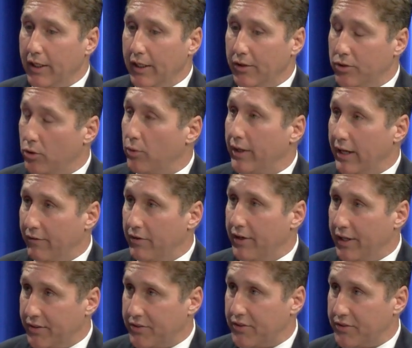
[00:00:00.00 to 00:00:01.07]
and do whatever
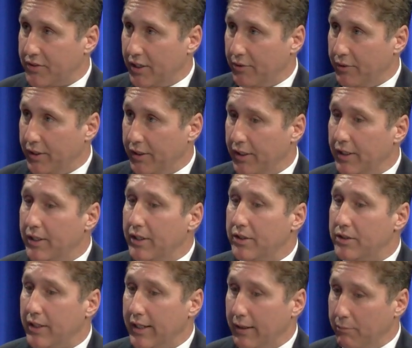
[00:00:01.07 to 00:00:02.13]
necessary
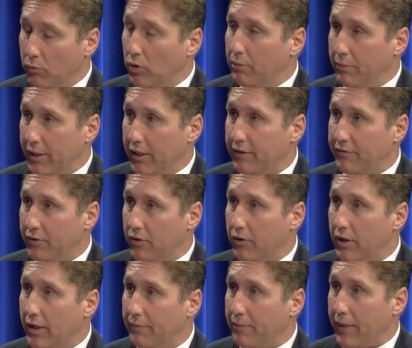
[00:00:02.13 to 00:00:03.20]
to get more money for
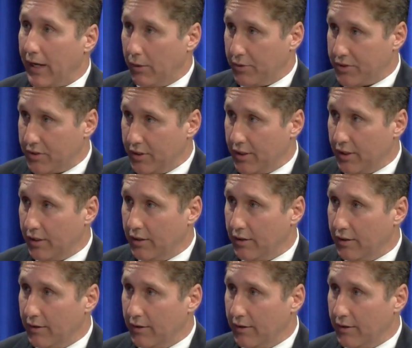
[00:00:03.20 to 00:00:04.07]
our city.